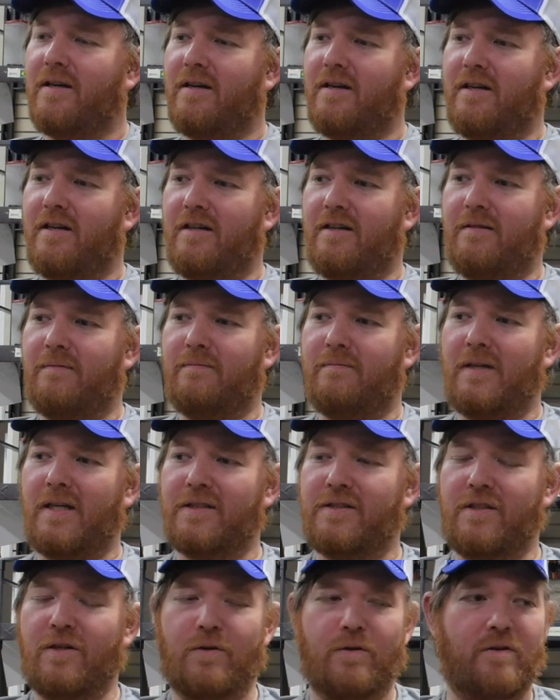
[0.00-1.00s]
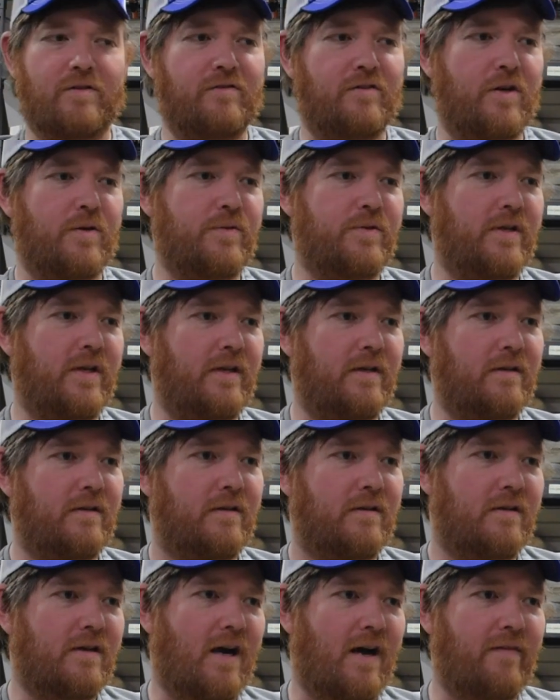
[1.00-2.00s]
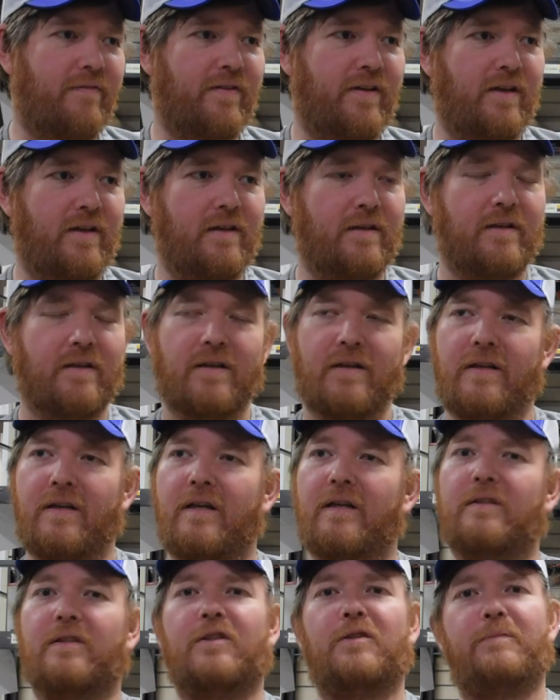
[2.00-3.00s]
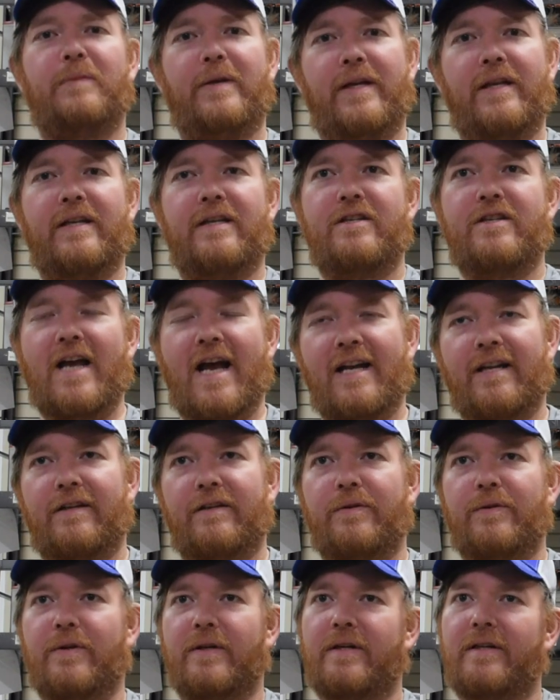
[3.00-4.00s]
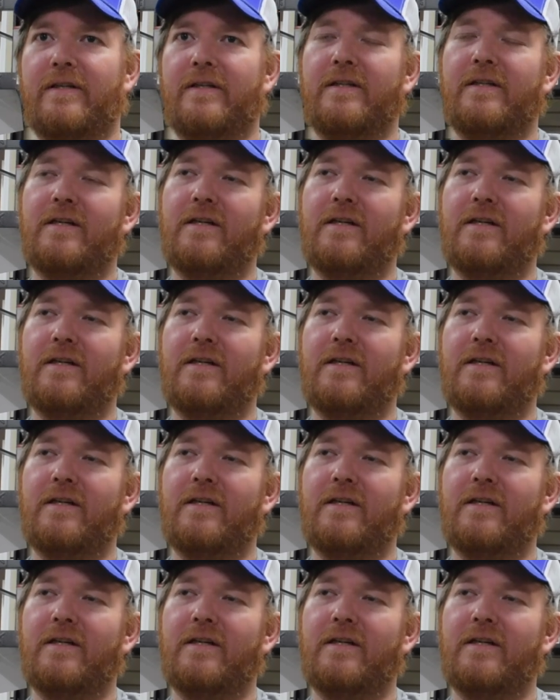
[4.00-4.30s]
I started roasting coffee a little bit in Chattanooga.